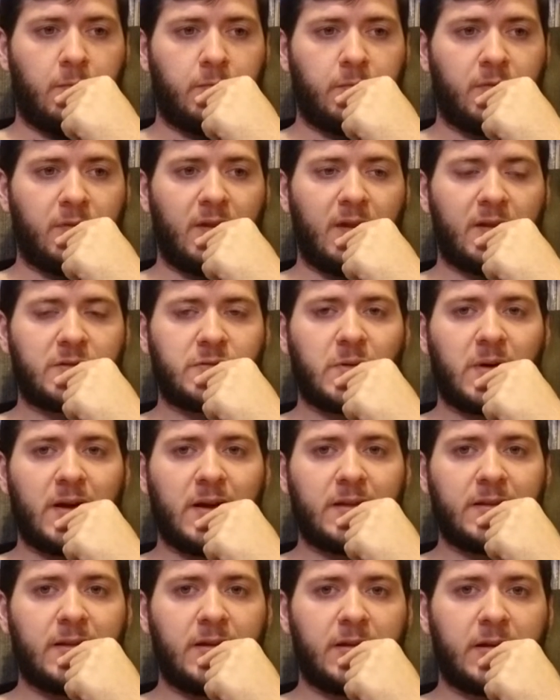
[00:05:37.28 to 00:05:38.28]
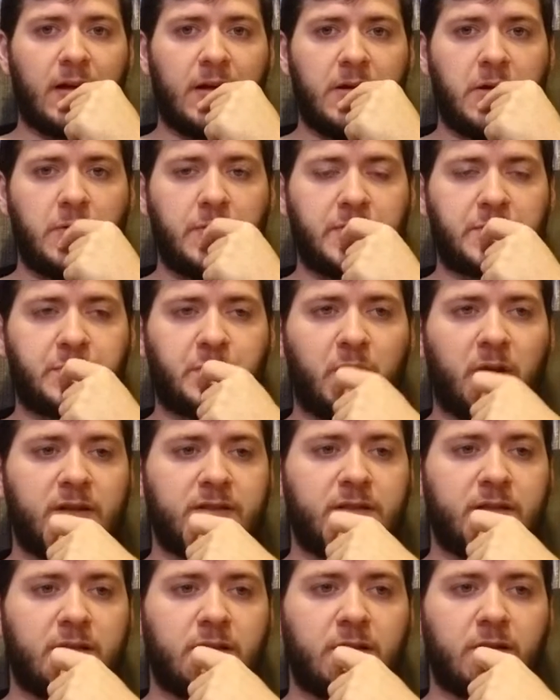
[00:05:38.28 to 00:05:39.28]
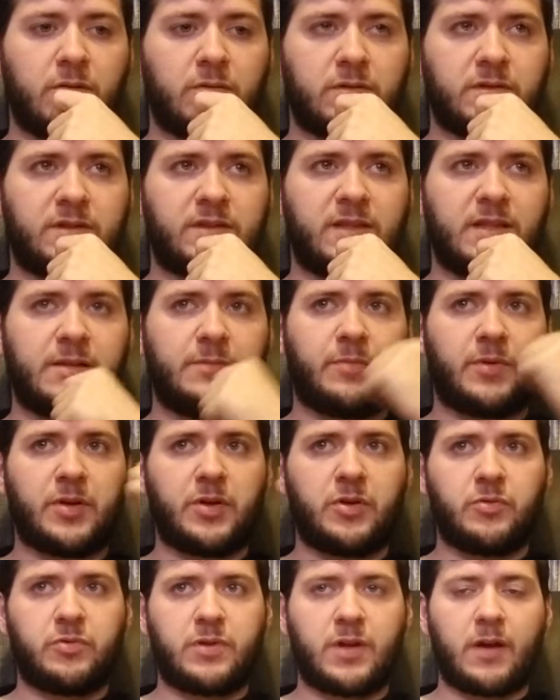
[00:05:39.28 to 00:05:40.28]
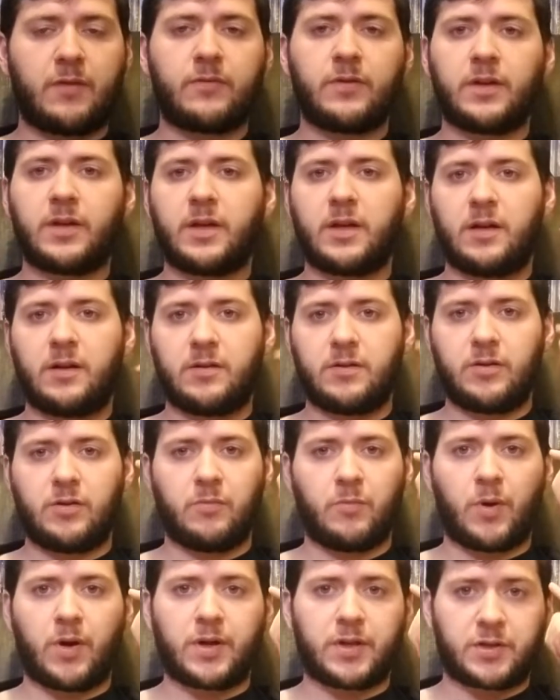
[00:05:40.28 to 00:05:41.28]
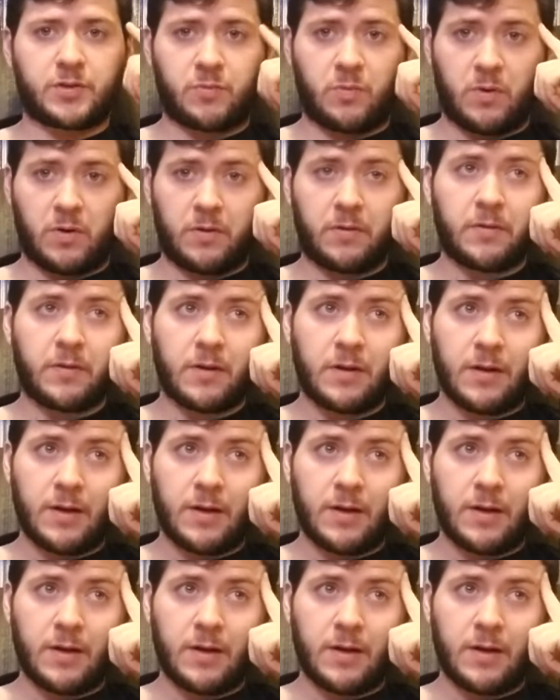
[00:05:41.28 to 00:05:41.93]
That's why I know he's pricey to go and see, but you definitely get your money's worth.